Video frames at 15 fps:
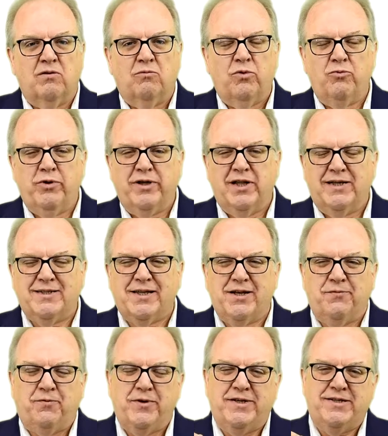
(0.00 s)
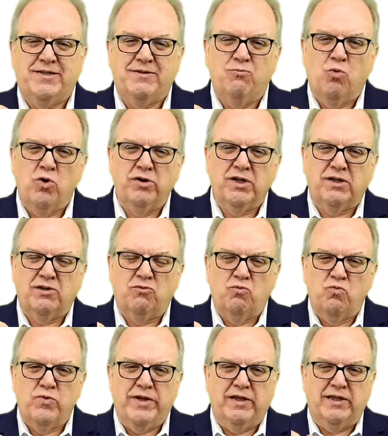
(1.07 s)
We realized that if we weren't
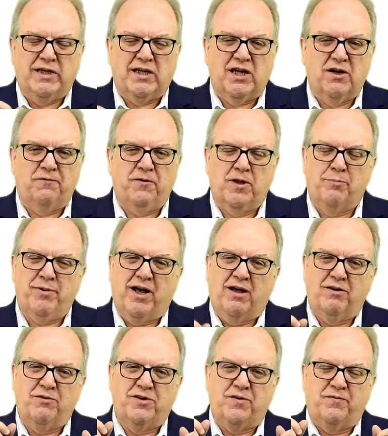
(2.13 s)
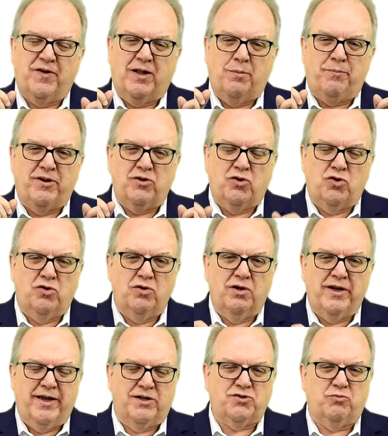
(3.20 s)
really careful about developing good
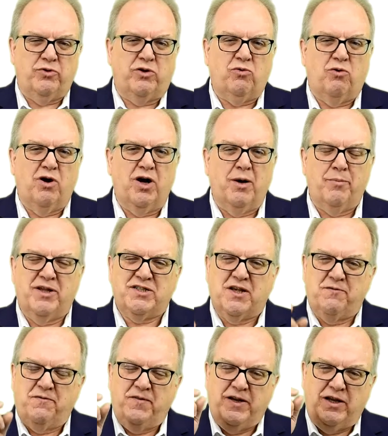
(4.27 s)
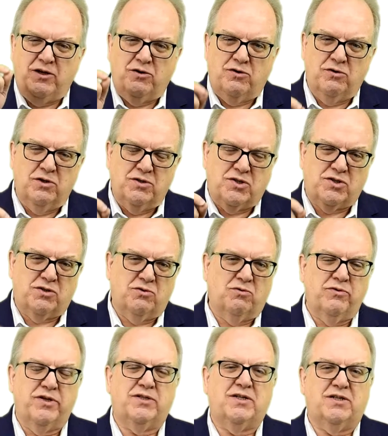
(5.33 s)
Agile requirements and feeding good
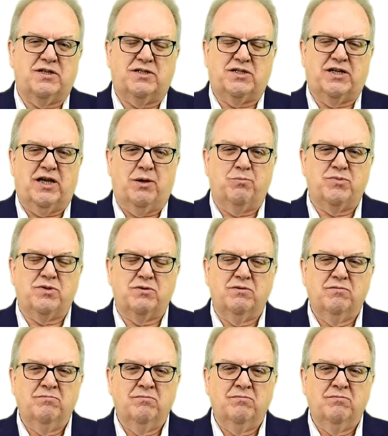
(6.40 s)
stories into teams,